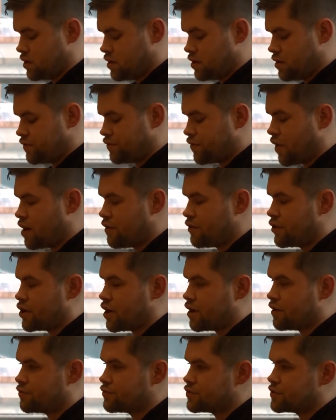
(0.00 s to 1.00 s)
Far
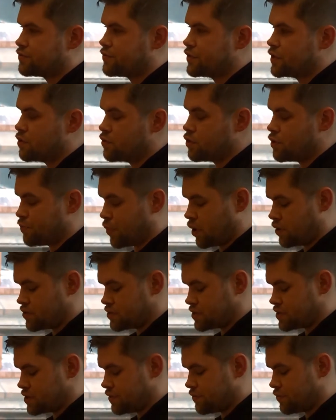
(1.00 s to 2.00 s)
enough to feel the
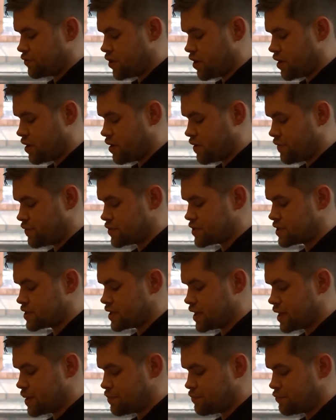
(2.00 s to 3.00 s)
bundle of nerves
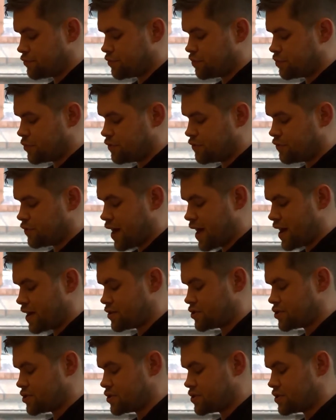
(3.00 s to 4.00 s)
slip from the
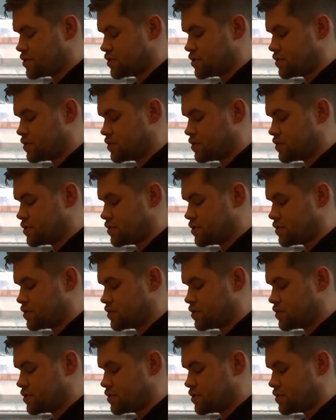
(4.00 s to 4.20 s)
flash.